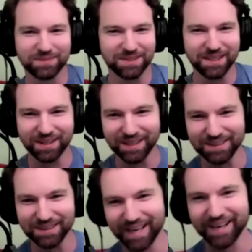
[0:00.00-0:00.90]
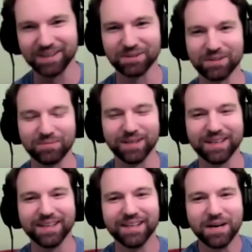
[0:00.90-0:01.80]
that, algorithm
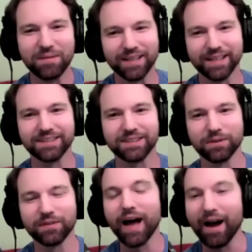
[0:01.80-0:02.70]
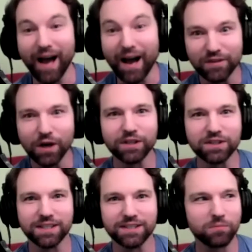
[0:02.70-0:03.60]
but i like to re- I, have
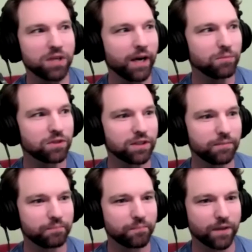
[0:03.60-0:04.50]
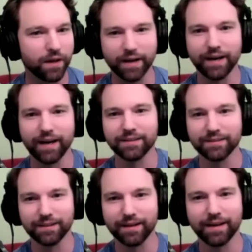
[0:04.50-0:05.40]
noticed that sometimes i, I
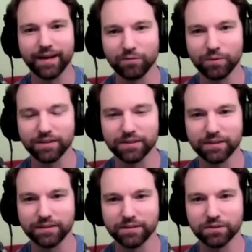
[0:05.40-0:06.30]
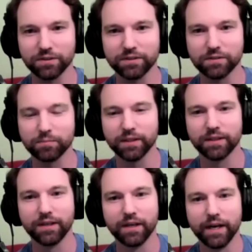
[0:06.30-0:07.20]
can everybody's going to disagree on this
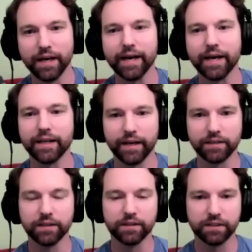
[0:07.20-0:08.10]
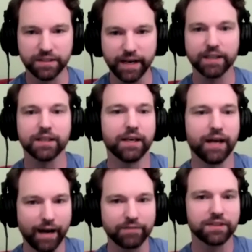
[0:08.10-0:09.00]
but in the, the data
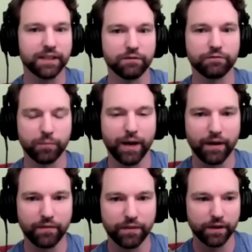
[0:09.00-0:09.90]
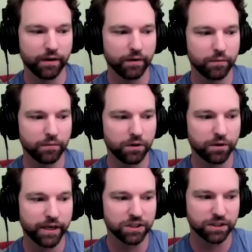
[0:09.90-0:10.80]
that i've seen from the
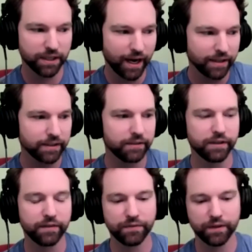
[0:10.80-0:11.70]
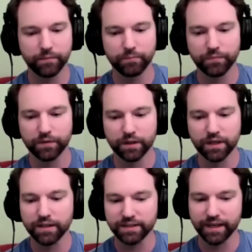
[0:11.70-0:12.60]
location that i live and the the
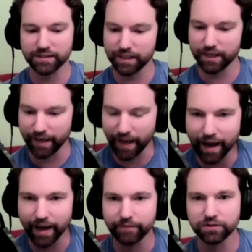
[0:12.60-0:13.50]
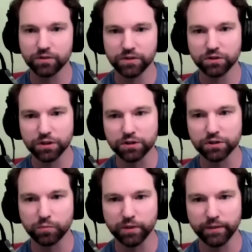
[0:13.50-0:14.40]
contacts that I have. So this could
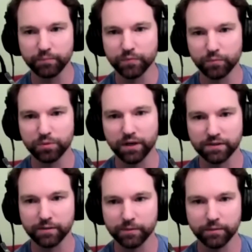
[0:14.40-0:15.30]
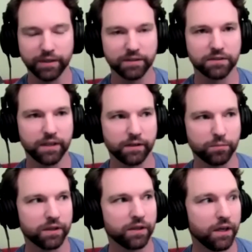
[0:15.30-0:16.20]
just be proximity based
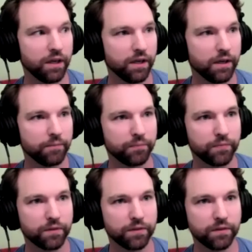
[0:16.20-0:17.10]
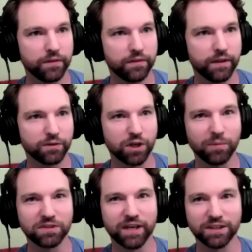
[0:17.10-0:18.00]
data, but it's
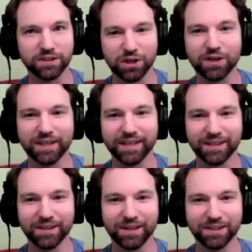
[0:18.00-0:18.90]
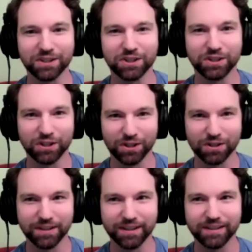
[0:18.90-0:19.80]
almost like turning in an audition
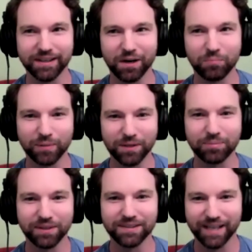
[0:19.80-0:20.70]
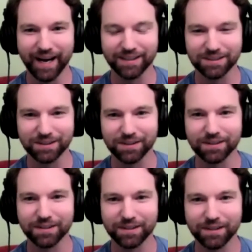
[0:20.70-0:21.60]
early, a B plus
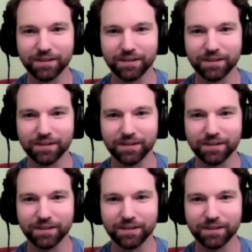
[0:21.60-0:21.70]
actor